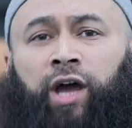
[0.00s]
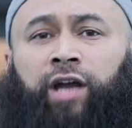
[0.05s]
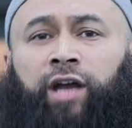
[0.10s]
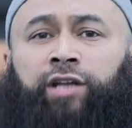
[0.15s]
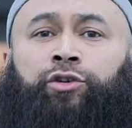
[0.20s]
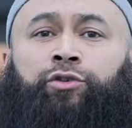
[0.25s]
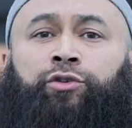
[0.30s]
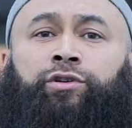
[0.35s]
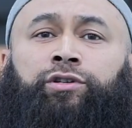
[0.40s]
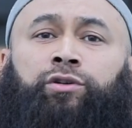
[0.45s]

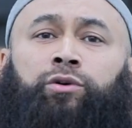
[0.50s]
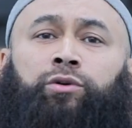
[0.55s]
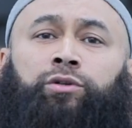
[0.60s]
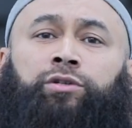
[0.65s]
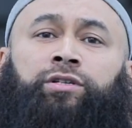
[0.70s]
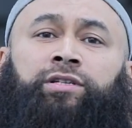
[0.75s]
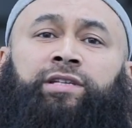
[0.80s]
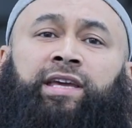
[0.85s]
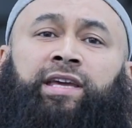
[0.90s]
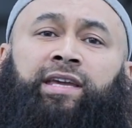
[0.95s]
had to resort
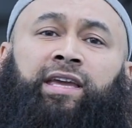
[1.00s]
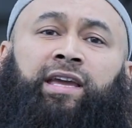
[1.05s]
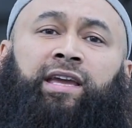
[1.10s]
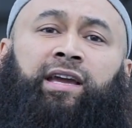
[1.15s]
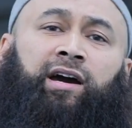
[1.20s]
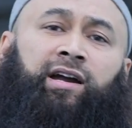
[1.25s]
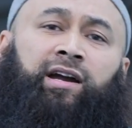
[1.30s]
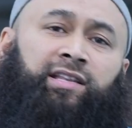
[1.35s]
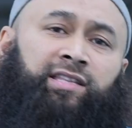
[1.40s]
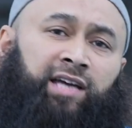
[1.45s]
to taking
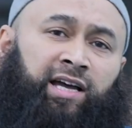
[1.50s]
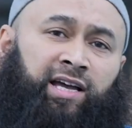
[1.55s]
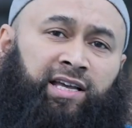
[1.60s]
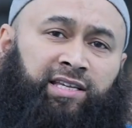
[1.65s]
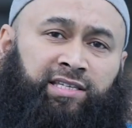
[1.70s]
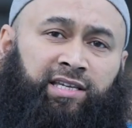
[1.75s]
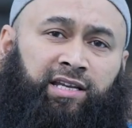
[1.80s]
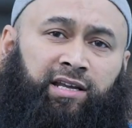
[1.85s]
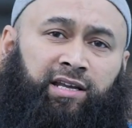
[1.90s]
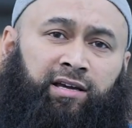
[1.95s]
Qard
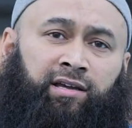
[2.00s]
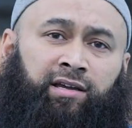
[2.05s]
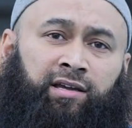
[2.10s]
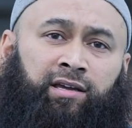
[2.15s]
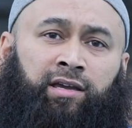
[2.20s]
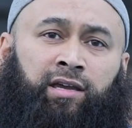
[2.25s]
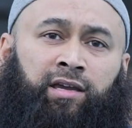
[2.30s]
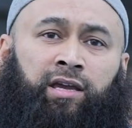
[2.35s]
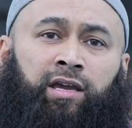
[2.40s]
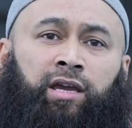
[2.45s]
al-Hasana
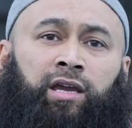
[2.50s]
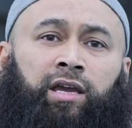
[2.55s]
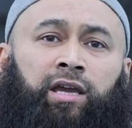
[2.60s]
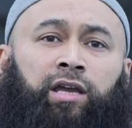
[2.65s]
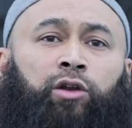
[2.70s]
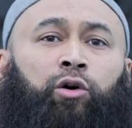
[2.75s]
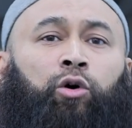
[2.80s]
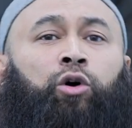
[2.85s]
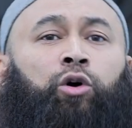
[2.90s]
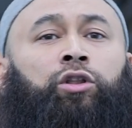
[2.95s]

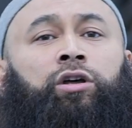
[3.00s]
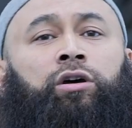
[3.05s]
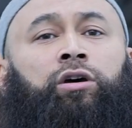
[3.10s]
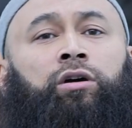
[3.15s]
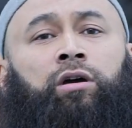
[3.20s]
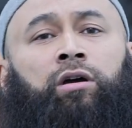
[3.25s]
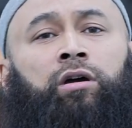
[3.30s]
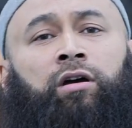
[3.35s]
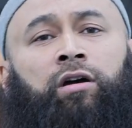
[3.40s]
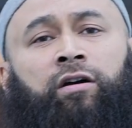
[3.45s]
in order
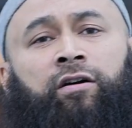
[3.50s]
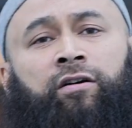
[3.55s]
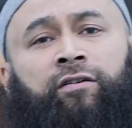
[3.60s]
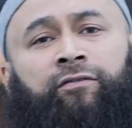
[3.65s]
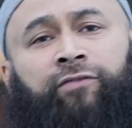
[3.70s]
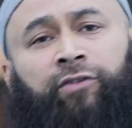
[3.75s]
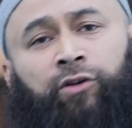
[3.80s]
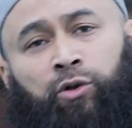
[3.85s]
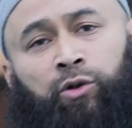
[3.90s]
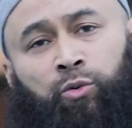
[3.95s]

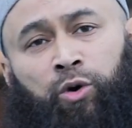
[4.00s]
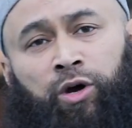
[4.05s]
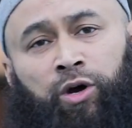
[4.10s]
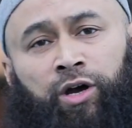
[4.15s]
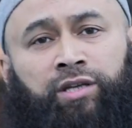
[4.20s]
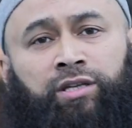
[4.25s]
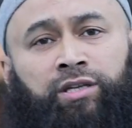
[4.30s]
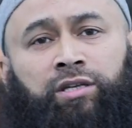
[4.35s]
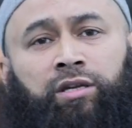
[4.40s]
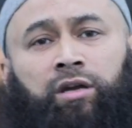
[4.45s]
for the
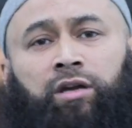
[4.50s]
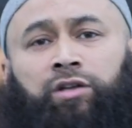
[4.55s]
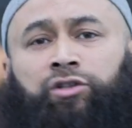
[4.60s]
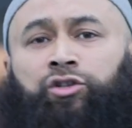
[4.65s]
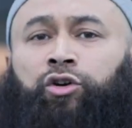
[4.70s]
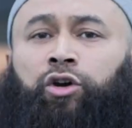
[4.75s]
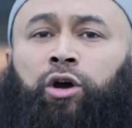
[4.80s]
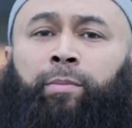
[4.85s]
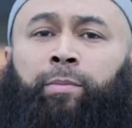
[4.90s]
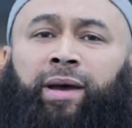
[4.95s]
works
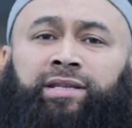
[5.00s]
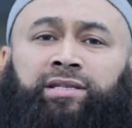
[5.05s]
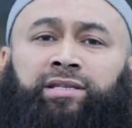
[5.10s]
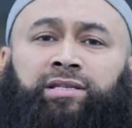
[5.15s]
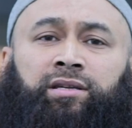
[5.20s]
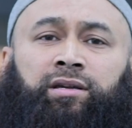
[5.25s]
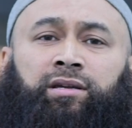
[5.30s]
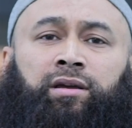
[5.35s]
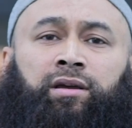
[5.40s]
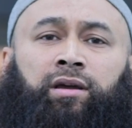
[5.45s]
to
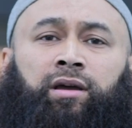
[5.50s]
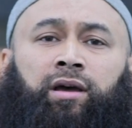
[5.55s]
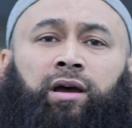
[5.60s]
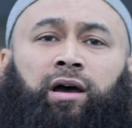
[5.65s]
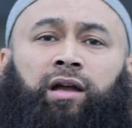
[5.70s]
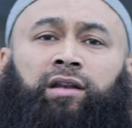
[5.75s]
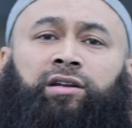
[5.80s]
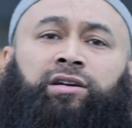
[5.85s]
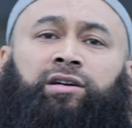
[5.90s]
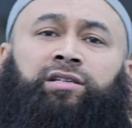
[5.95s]
commence
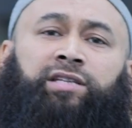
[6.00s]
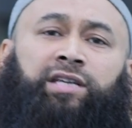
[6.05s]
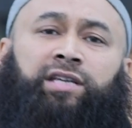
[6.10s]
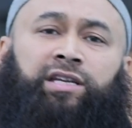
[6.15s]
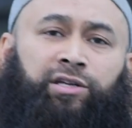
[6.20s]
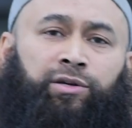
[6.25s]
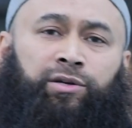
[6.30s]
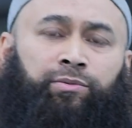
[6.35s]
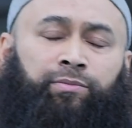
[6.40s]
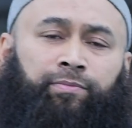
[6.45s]
and
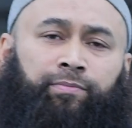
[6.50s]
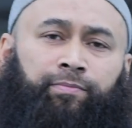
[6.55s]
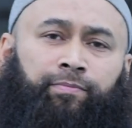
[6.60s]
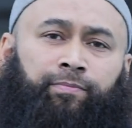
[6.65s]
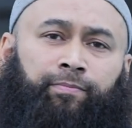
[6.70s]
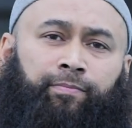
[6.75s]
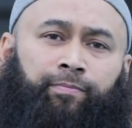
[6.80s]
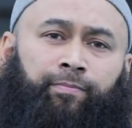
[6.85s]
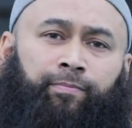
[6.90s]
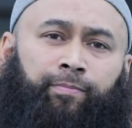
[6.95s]
continue.
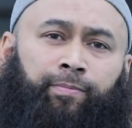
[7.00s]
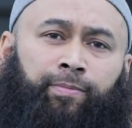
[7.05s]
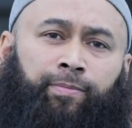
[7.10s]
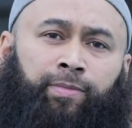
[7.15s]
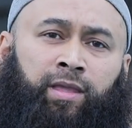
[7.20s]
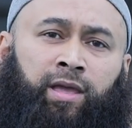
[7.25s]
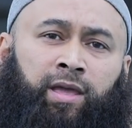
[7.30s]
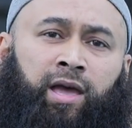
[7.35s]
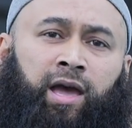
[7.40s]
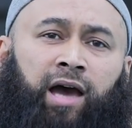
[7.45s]

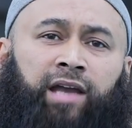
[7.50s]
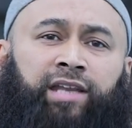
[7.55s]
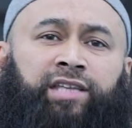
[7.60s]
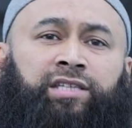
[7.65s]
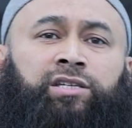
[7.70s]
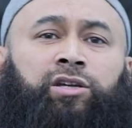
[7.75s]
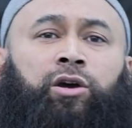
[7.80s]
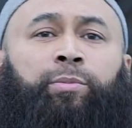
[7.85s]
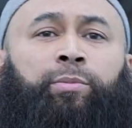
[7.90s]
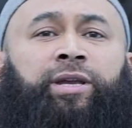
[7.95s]
And
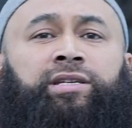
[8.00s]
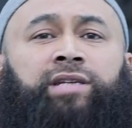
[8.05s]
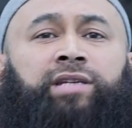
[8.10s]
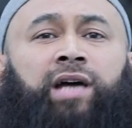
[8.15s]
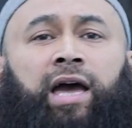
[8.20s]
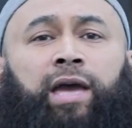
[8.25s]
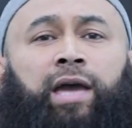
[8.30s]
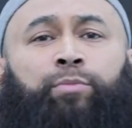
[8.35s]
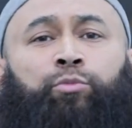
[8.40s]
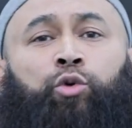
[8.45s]
it's coming
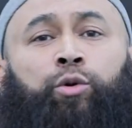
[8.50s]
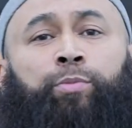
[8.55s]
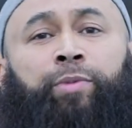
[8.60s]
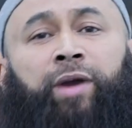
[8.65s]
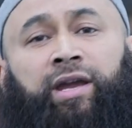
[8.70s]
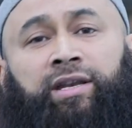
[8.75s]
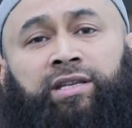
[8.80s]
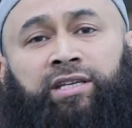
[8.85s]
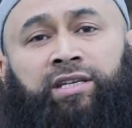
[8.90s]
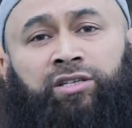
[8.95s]
time we
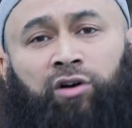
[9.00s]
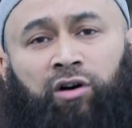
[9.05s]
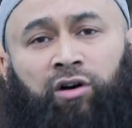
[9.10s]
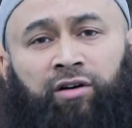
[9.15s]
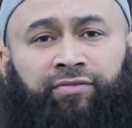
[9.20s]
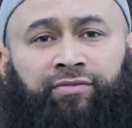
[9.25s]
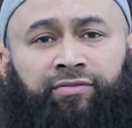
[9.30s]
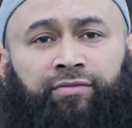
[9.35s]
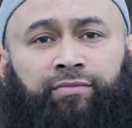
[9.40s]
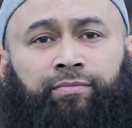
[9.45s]
paid this off,